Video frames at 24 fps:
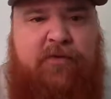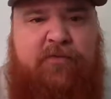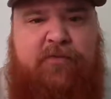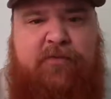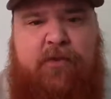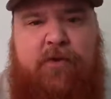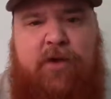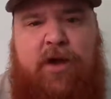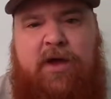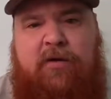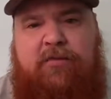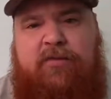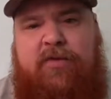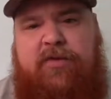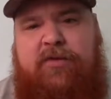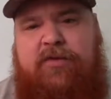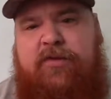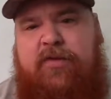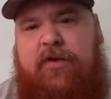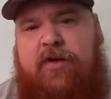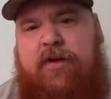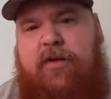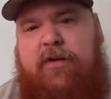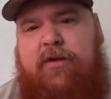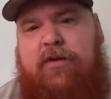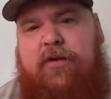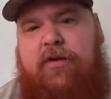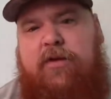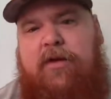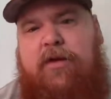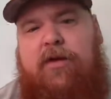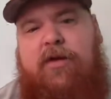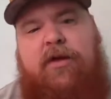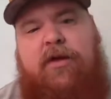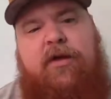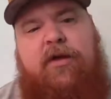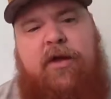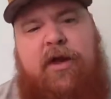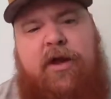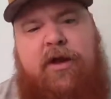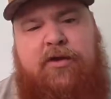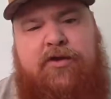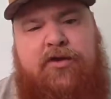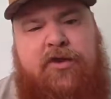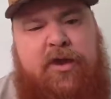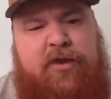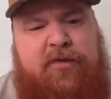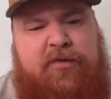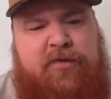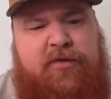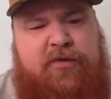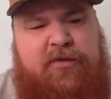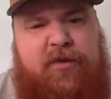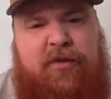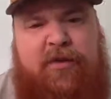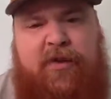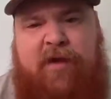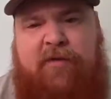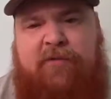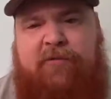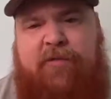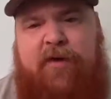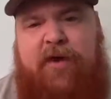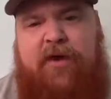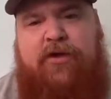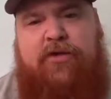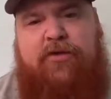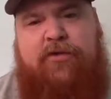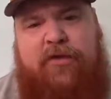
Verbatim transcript: If you haven't had a chance to see that fight.